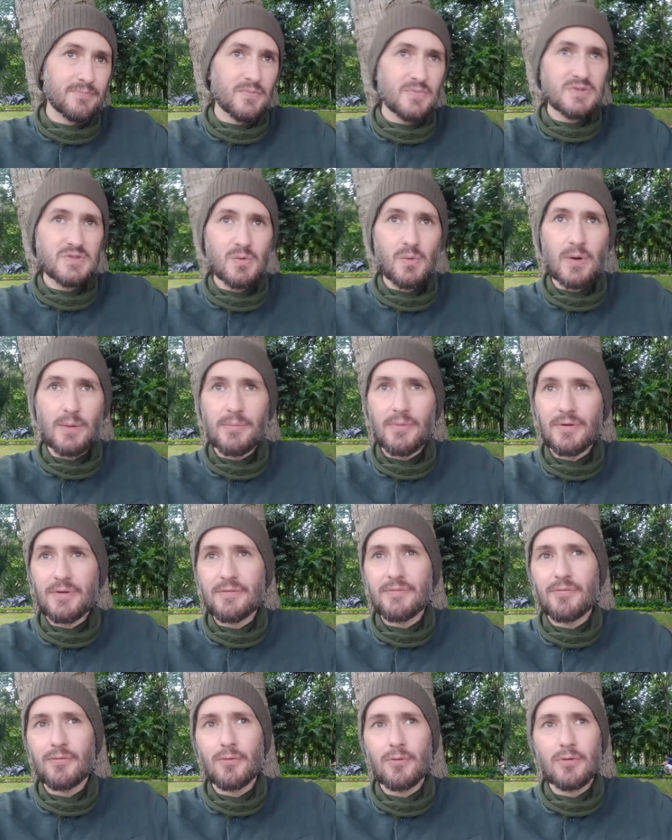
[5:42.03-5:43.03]
what's the word I'm
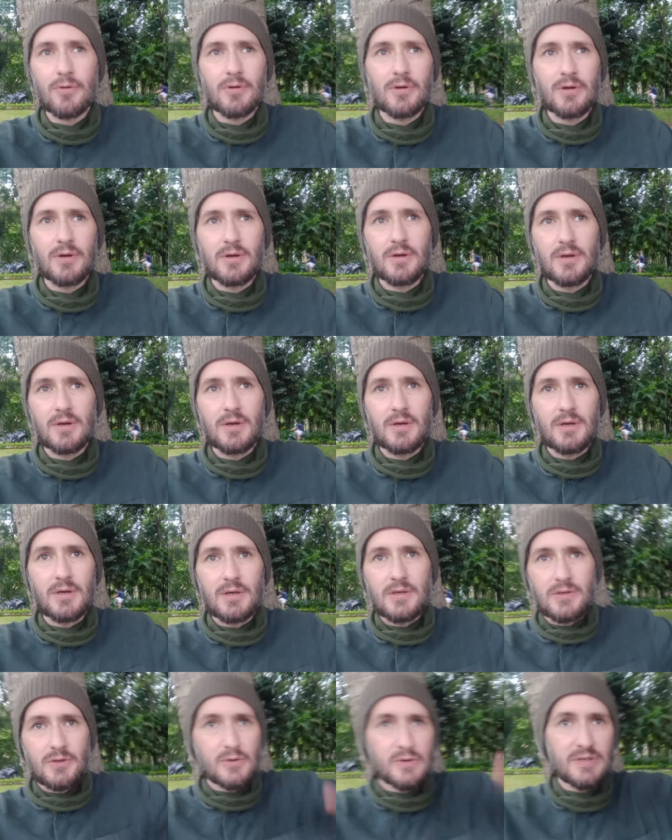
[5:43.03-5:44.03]
looking for?
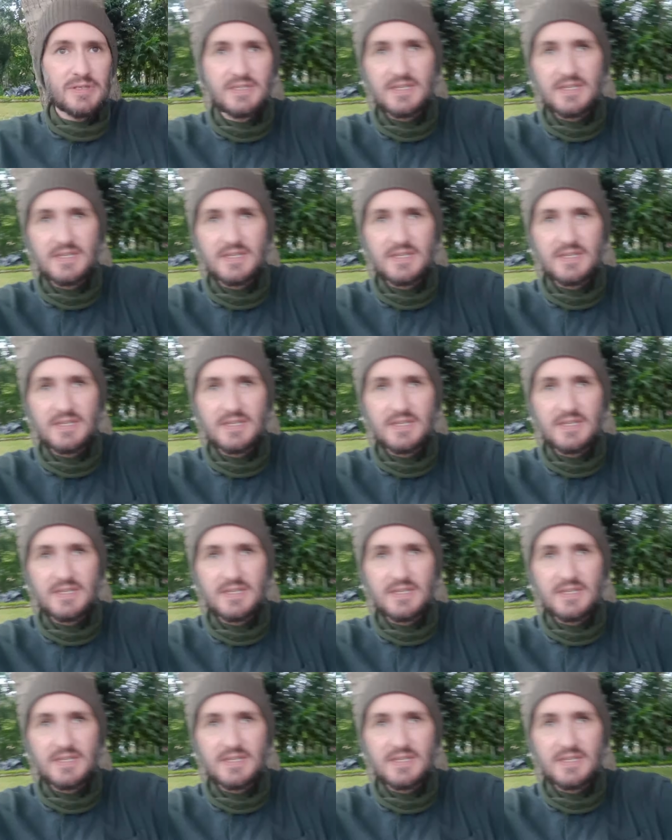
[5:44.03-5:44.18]
You can